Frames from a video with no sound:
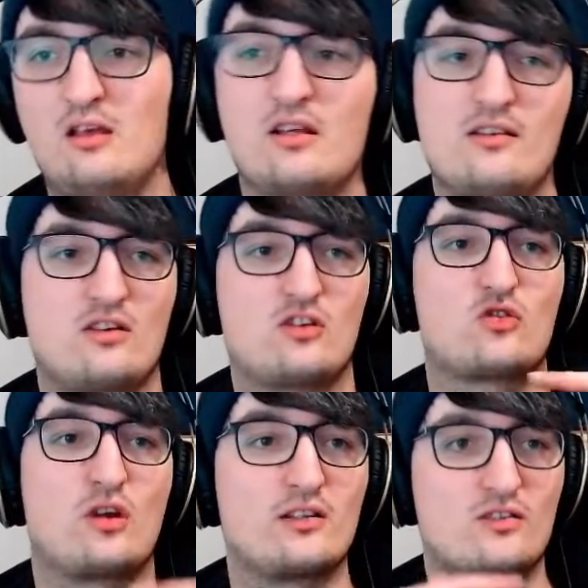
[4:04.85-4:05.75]
Because it
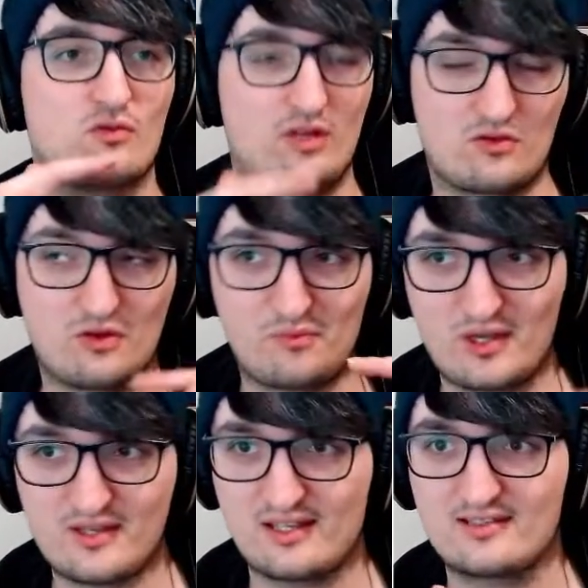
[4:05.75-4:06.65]
triggers
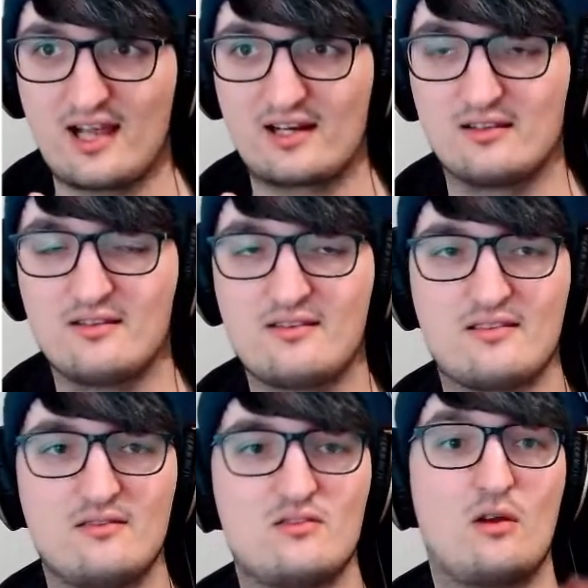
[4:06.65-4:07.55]
3.6
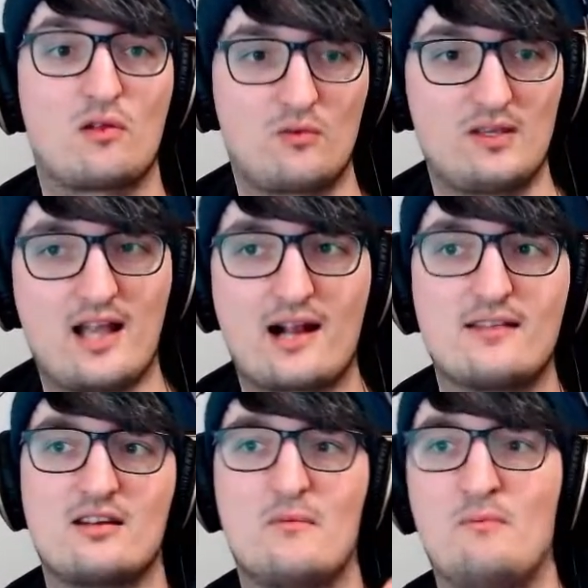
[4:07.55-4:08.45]
seconds, so 3
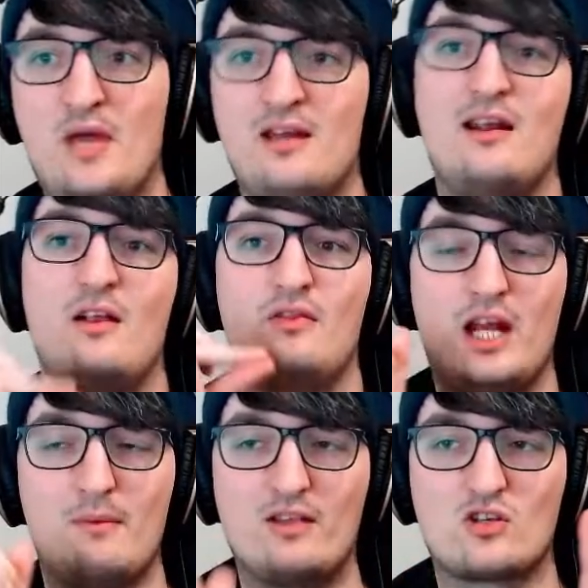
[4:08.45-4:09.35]
seconds and a bit, then
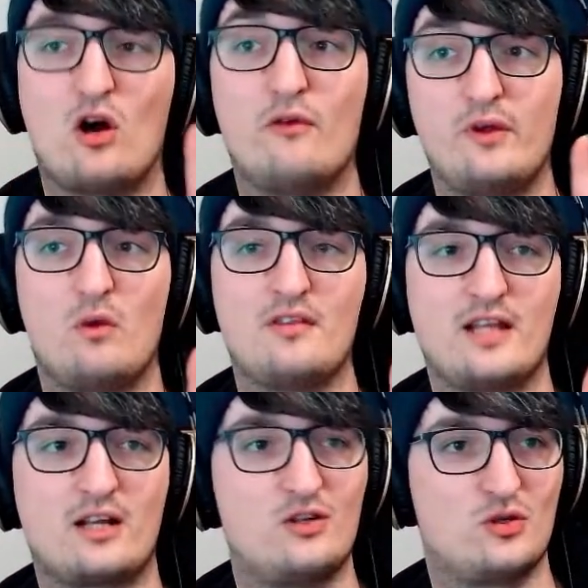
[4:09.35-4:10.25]
it makes coffee 1
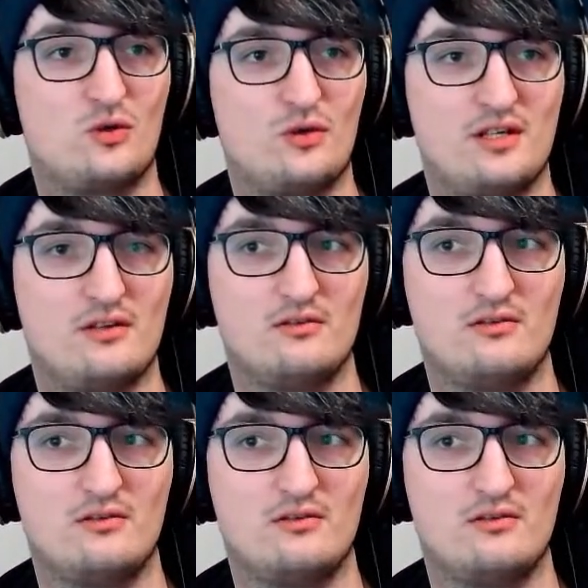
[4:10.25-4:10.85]
second shorter.